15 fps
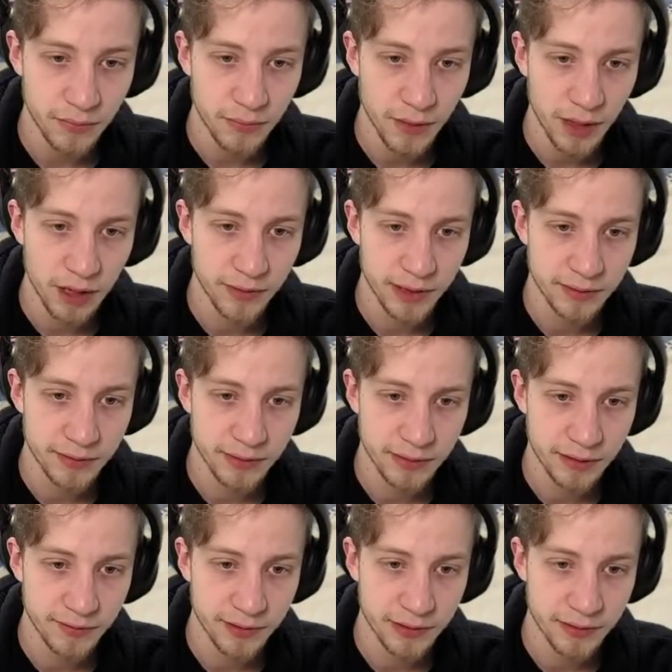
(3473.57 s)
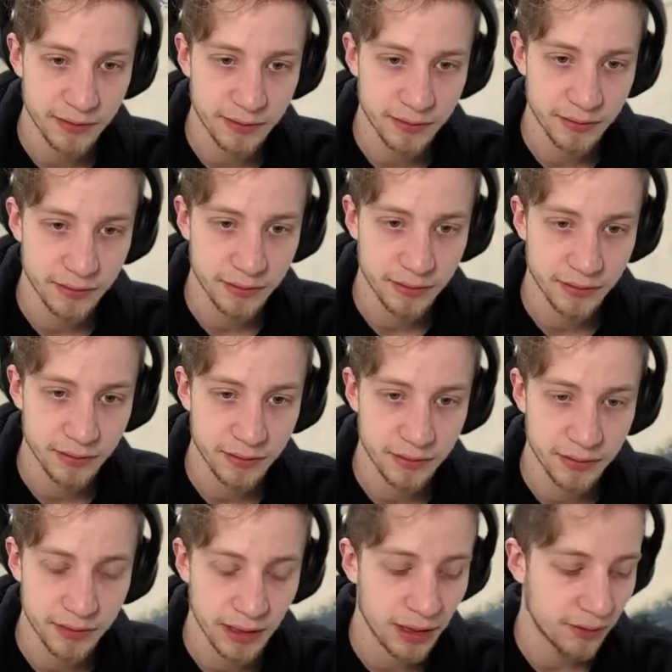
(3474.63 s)
Oh, we are still reversed.
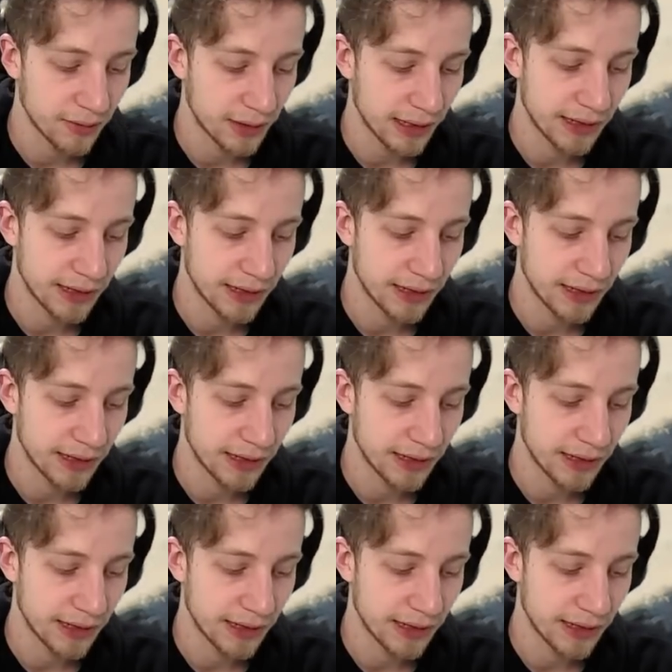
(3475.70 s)
Oh, I